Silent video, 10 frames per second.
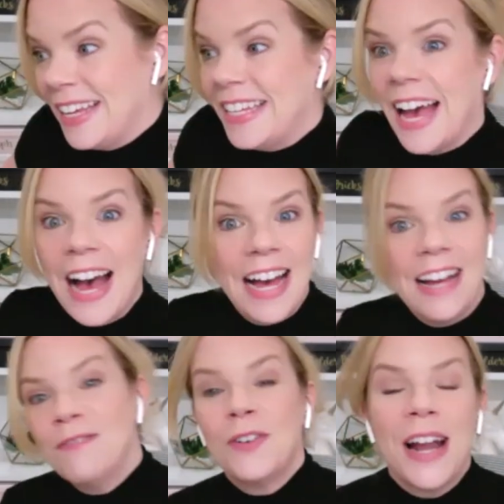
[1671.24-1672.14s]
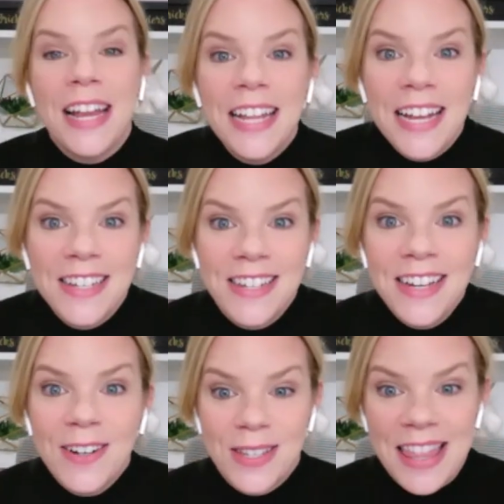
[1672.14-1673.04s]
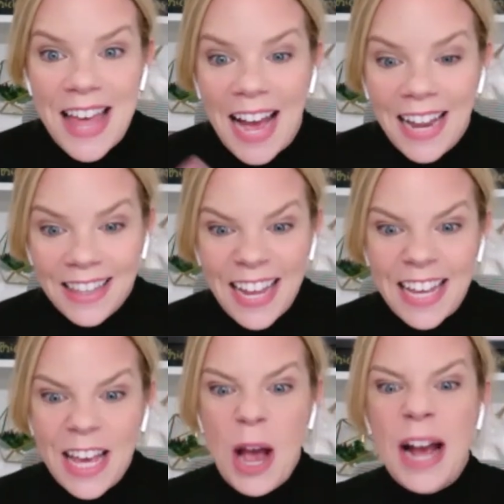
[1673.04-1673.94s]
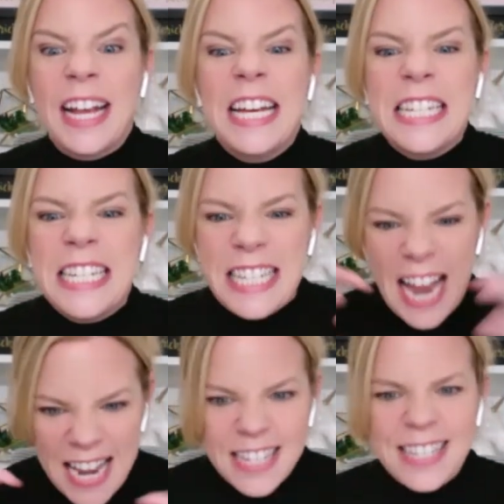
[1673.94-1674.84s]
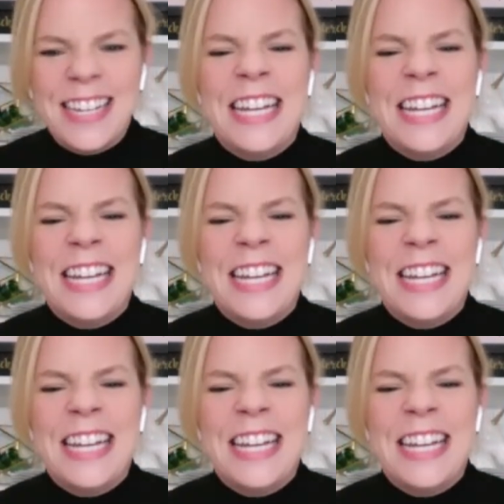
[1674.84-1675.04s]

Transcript: yeah, for ADHDers, that like condensed,